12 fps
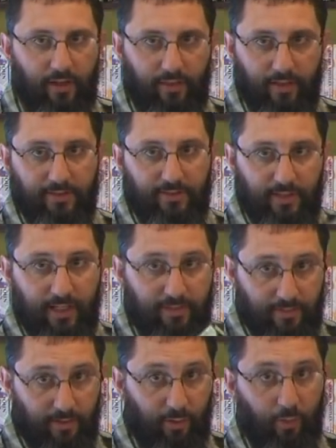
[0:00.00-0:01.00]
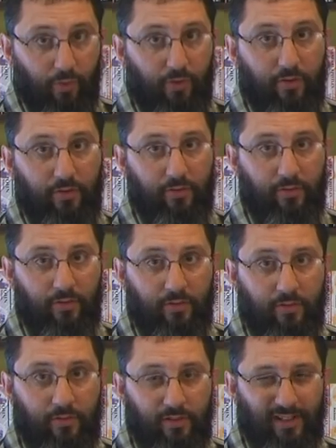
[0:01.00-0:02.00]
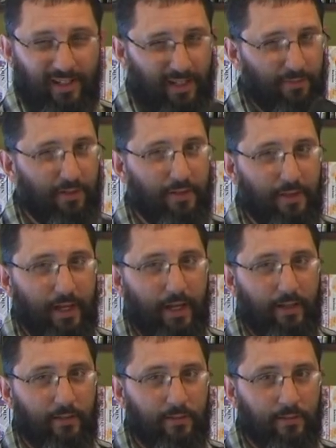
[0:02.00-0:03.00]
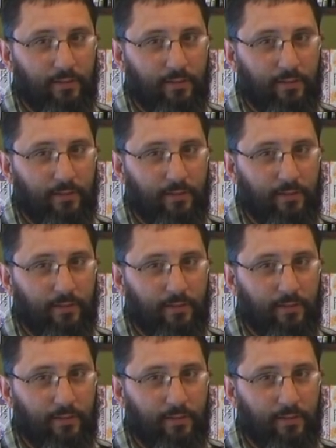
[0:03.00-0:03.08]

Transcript: thus saith the Lord. You got to get rid of that.